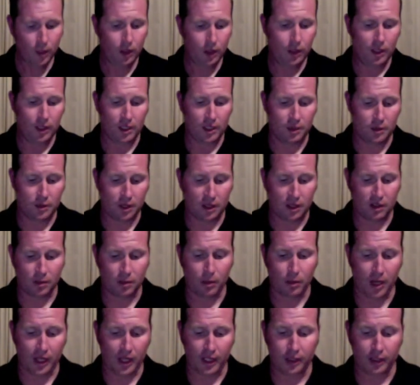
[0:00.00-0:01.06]
This is because the
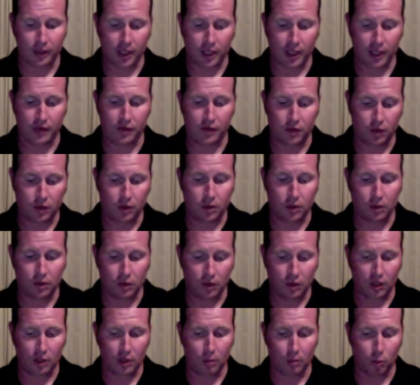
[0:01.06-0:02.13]
body craves
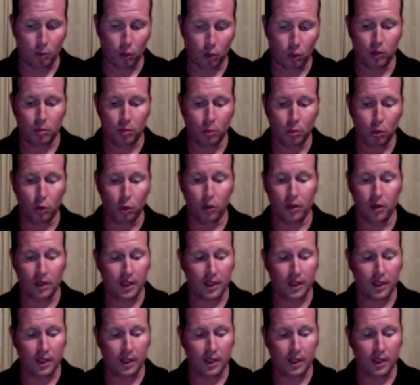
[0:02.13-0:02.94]
it more and more